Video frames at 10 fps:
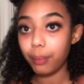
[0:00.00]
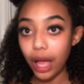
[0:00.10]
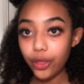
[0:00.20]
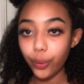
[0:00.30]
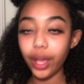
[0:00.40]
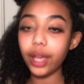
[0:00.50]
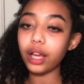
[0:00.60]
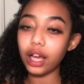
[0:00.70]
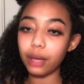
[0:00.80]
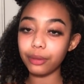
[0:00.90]
By the way,
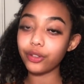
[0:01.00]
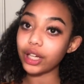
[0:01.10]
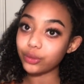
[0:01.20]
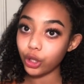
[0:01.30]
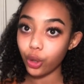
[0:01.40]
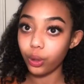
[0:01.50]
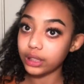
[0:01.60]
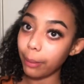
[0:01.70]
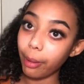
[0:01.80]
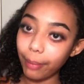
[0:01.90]
if you guys want to know
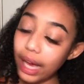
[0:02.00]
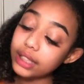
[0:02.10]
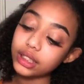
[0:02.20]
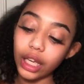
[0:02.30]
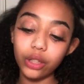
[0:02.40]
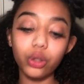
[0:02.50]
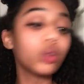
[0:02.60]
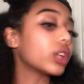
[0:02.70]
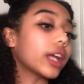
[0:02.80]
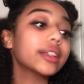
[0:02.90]
what type of mask I
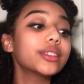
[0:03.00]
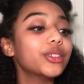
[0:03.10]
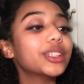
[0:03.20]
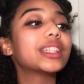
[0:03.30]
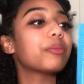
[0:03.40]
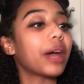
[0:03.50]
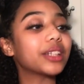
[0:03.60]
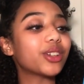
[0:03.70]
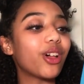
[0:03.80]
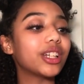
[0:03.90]
use, I like to use the
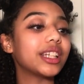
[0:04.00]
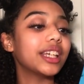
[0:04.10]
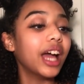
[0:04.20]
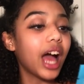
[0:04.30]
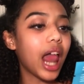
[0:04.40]
Patchology